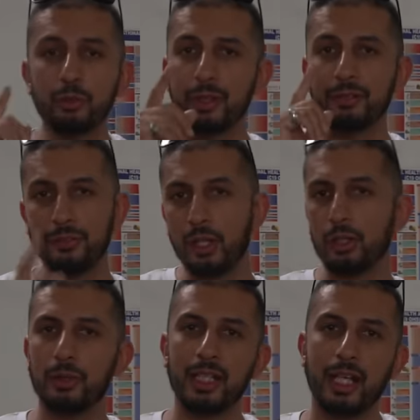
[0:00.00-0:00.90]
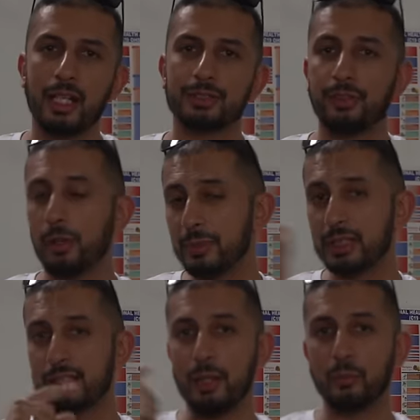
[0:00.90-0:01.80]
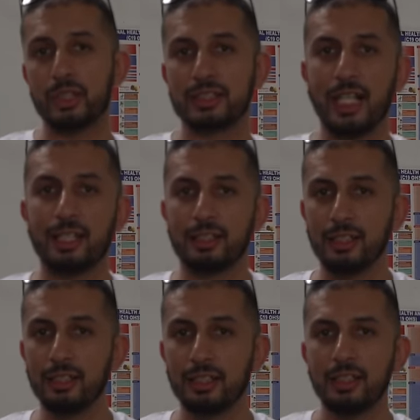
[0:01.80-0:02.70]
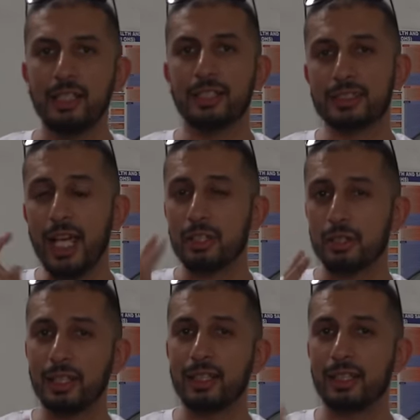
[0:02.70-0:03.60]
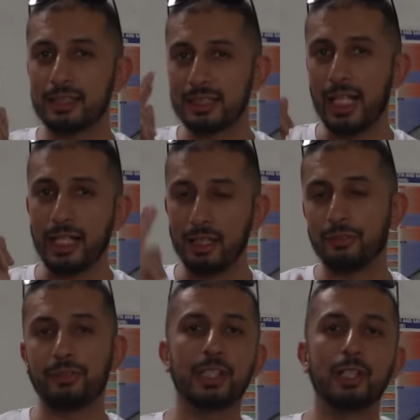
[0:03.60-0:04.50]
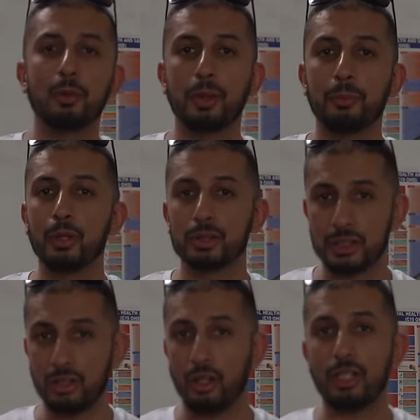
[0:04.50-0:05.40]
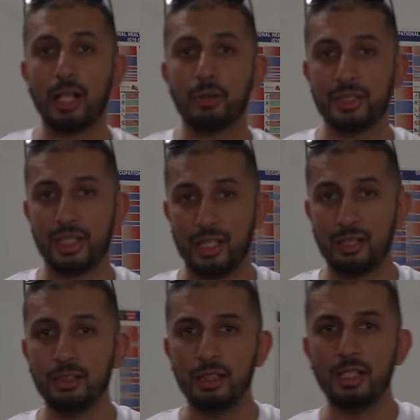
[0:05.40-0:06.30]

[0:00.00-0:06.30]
been following us from the time we started, it's actually the second video we posted on our channel.